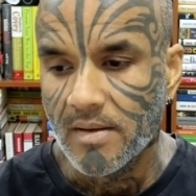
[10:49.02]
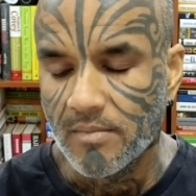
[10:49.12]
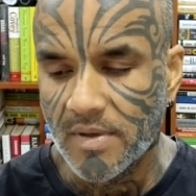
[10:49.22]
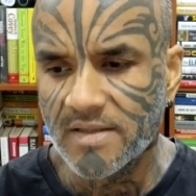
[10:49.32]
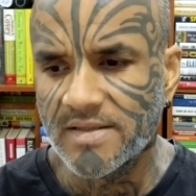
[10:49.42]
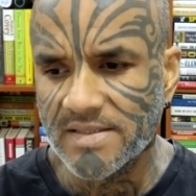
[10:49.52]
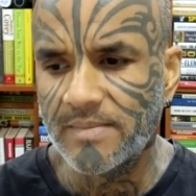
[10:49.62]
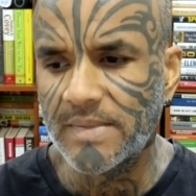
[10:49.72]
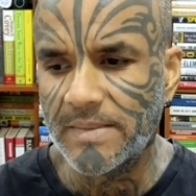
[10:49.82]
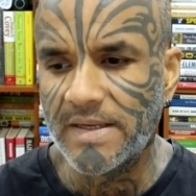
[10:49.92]
But at the
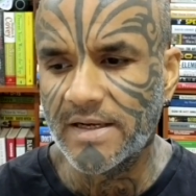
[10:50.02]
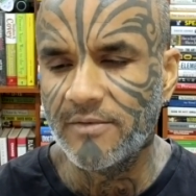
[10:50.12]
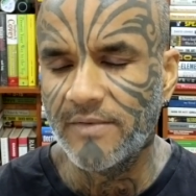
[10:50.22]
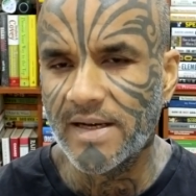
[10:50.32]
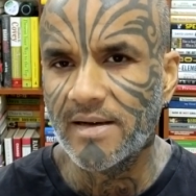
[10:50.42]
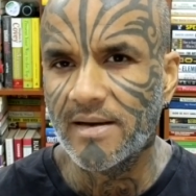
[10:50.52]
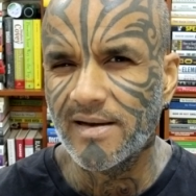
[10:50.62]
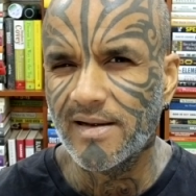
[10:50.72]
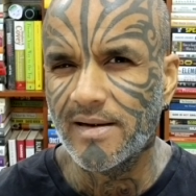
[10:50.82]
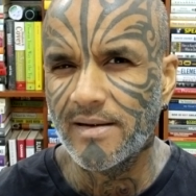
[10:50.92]
same time, I'll tell you when
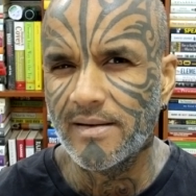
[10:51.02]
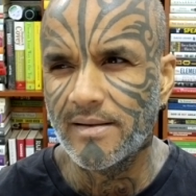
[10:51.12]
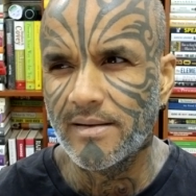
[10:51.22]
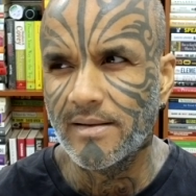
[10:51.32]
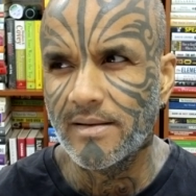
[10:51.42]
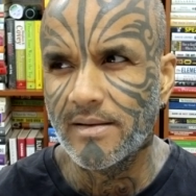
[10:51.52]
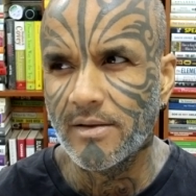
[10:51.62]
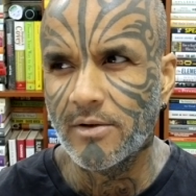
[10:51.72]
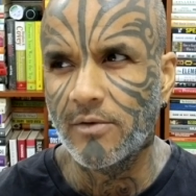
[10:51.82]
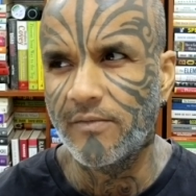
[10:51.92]
an
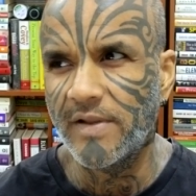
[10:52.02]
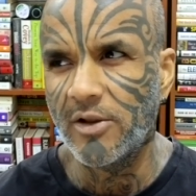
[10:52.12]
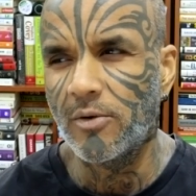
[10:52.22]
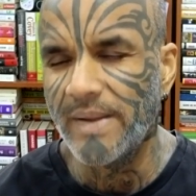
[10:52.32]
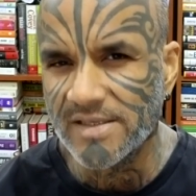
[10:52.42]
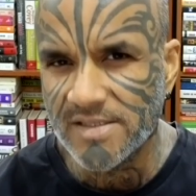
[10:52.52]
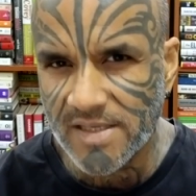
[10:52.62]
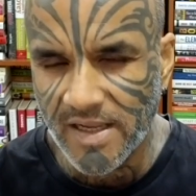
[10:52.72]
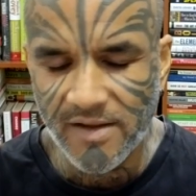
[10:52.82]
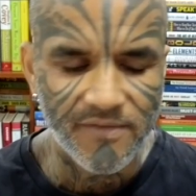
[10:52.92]
you know, when you're being
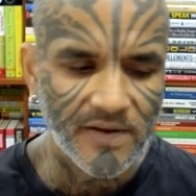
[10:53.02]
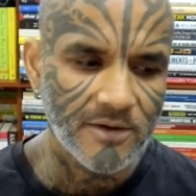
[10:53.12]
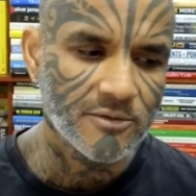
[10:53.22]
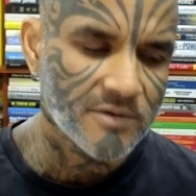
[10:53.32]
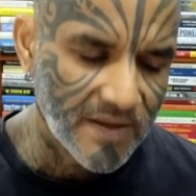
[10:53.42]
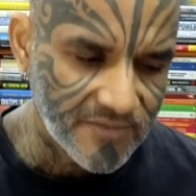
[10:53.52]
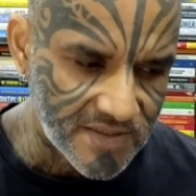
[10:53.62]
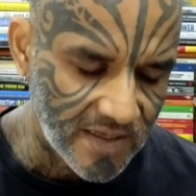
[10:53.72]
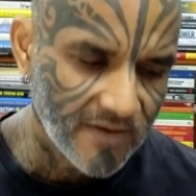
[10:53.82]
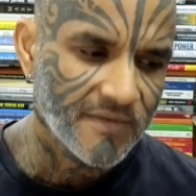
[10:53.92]
safe and you drive
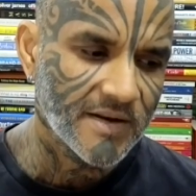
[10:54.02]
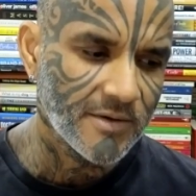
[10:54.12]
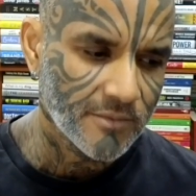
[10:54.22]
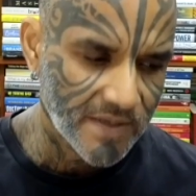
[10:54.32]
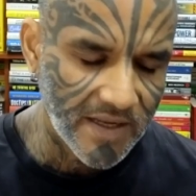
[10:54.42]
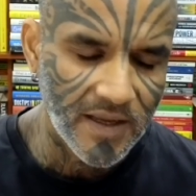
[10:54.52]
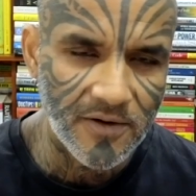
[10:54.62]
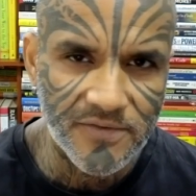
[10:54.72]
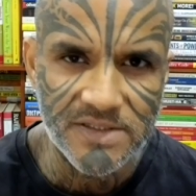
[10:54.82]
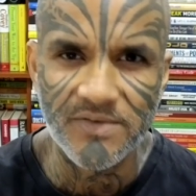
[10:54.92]
safe and you take care
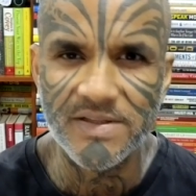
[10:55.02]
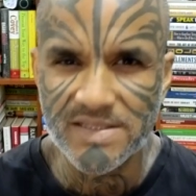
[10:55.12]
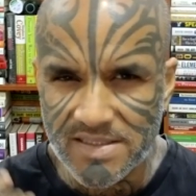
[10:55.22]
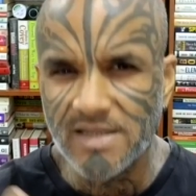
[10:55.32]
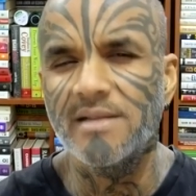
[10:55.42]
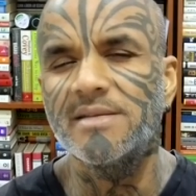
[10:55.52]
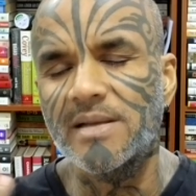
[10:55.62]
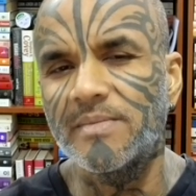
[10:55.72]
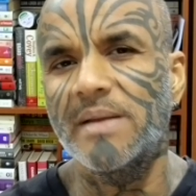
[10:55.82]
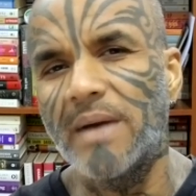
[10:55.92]
of yourself and still
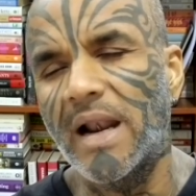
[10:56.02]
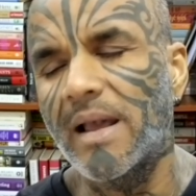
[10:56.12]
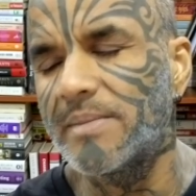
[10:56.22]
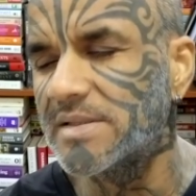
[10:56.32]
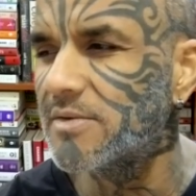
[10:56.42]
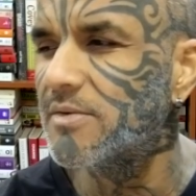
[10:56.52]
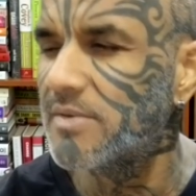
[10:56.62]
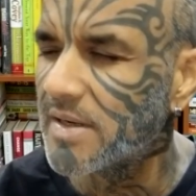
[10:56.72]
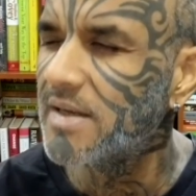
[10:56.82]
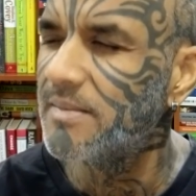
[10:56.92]
something bad happens, you
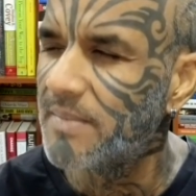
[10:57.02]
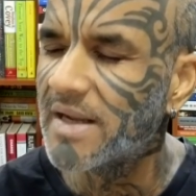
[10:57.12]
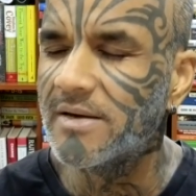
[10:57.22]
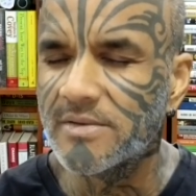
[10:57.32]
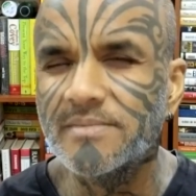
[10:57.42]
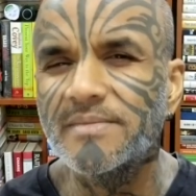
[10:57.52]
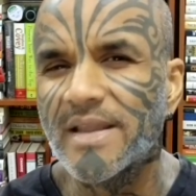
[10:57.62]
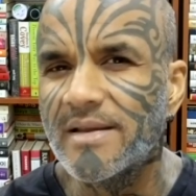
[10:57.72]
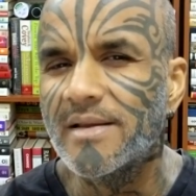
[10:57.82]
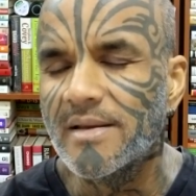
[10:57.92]
really begin to
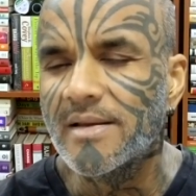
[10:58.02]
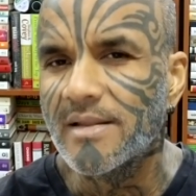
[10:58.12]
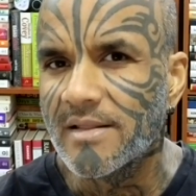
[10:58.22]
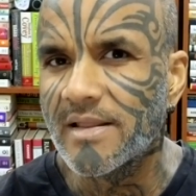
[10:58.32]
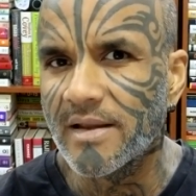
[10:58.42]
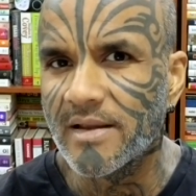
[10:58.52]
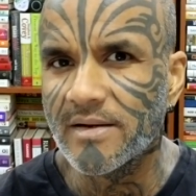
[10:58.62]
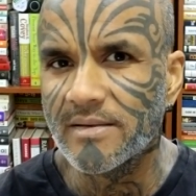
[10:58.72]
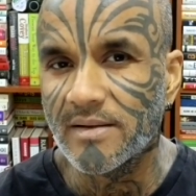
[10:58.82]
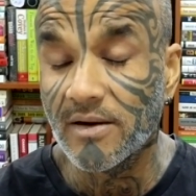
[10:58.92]
think, you
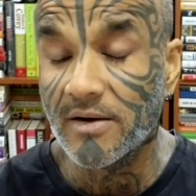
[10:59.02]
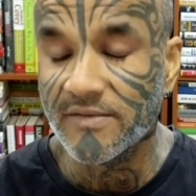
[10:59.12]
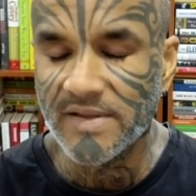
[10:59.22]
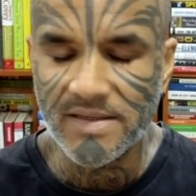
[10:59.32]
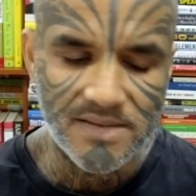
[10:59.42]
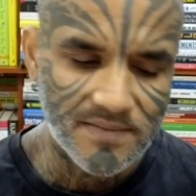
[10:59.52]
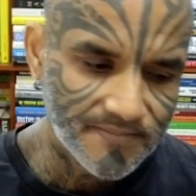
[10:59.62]
know, a lot of things.